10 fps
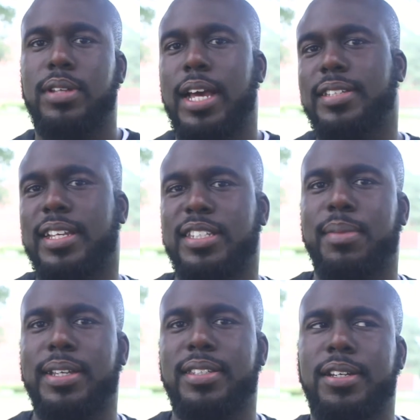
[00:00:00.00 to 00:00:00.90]
I said to
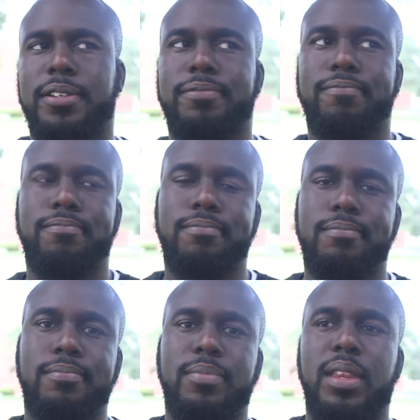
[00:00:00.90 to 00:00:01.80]
myself,
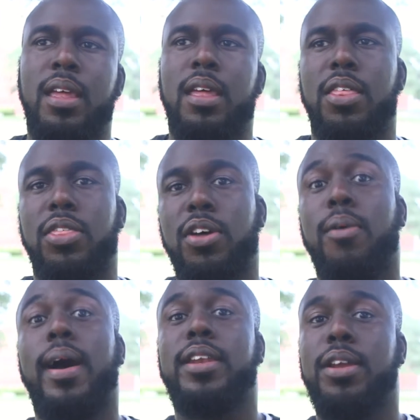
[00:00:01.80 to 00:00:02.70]

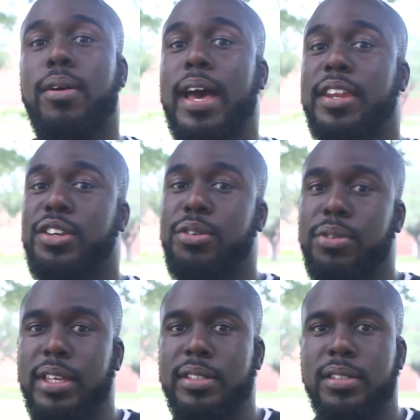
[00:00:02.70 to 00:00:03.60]
though I know how to do
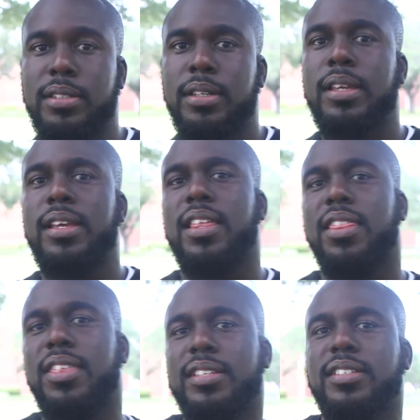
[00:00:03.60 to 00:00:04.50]
this,
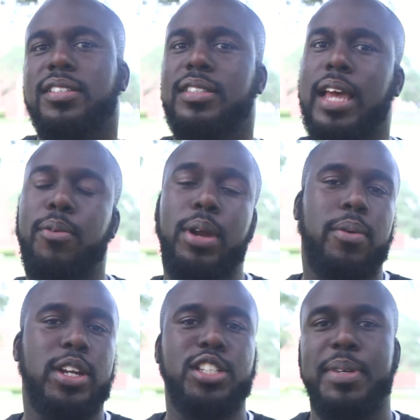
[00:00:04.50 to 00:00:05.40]
this is not what I
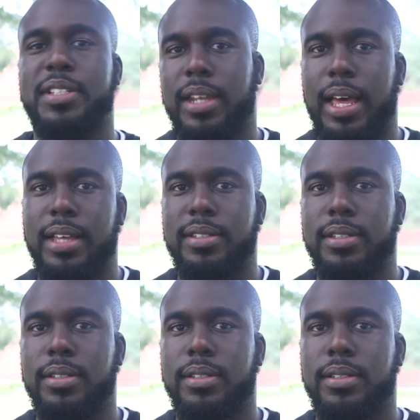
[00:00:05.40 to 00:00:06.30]
want to specialize in.